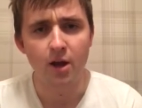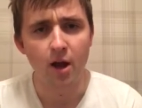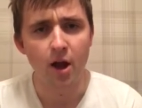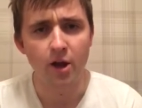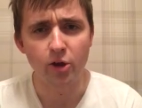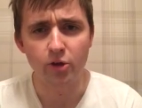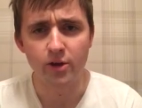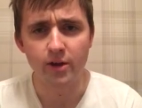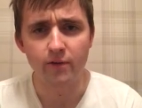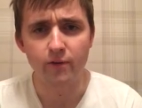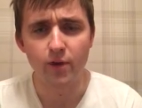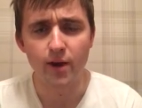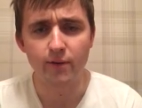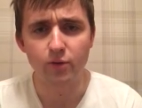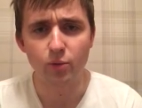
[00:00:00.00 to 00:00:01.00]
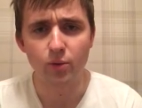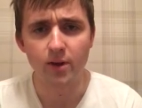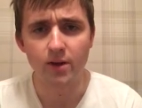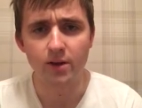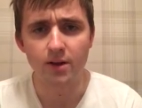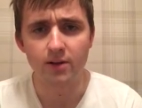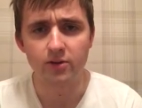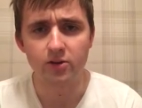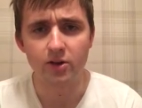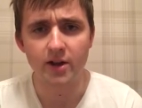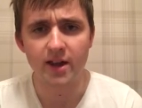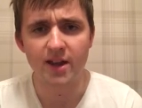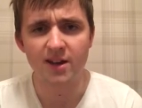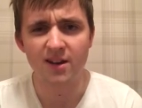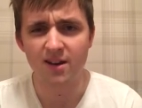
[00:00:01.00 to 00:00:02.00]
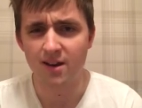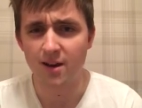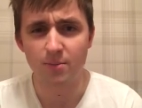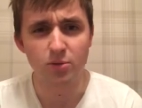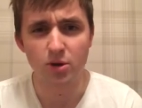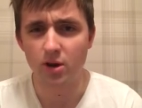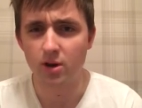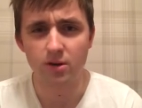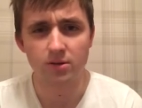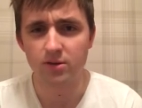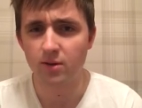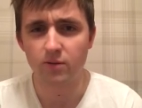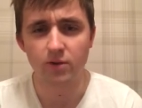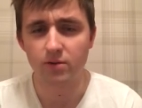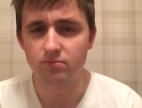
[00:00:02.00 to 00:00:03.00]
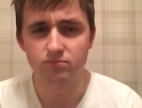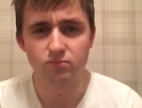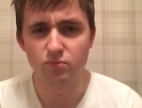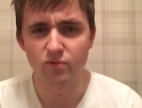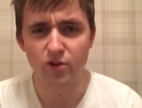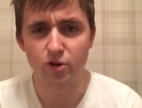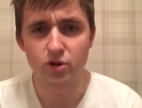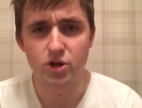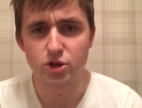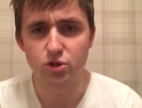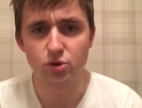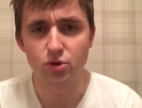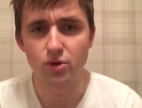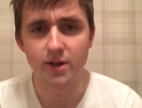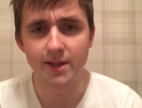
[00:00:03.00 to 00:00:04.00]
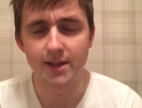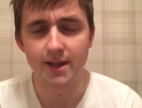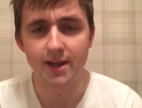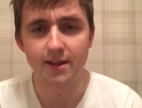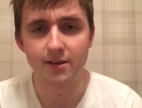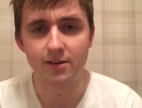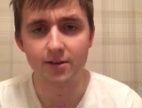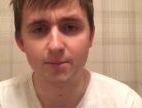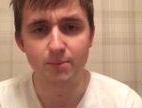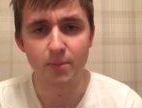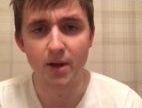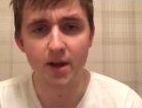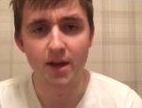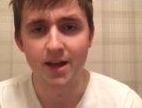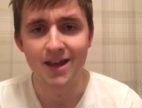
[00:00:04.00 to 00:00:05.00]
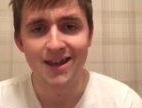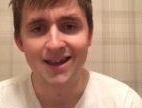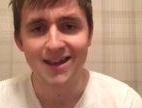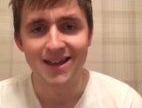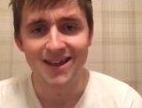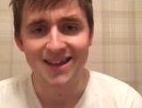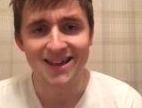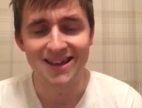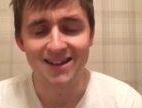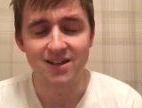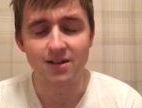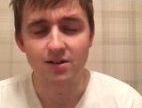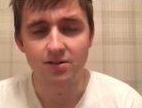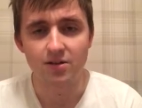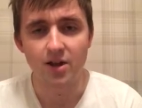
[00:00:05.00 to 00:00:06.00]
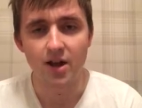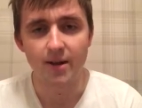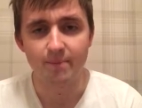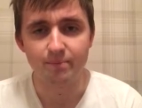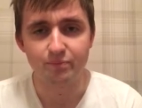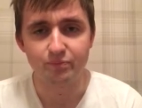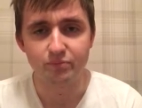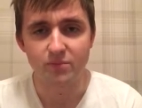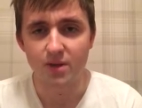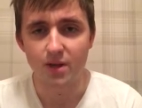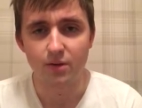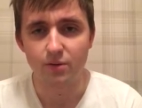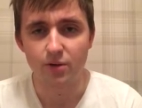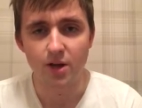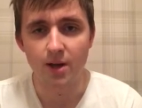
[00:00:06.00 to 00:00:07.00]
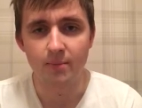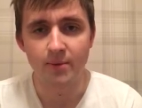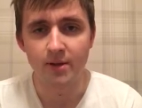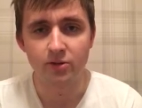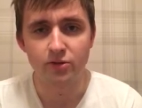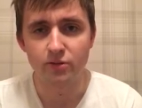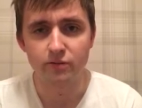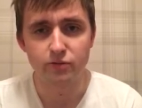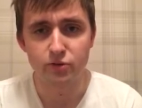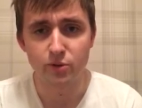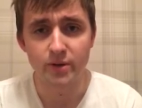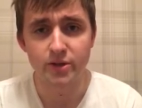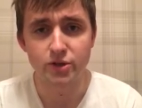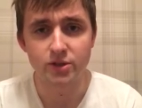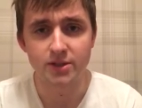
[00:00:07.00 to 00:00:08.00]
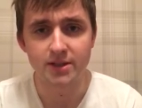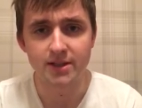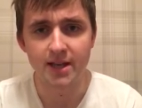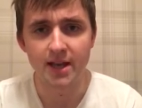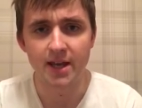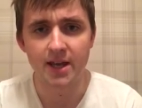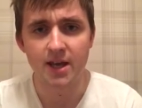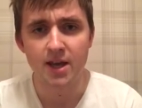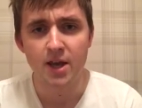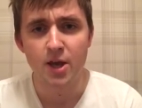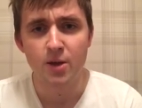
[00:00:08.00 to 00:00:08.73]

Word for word: I got it 5 to 1 last night ended up going something very short in the end but he didn't um, come into fruition today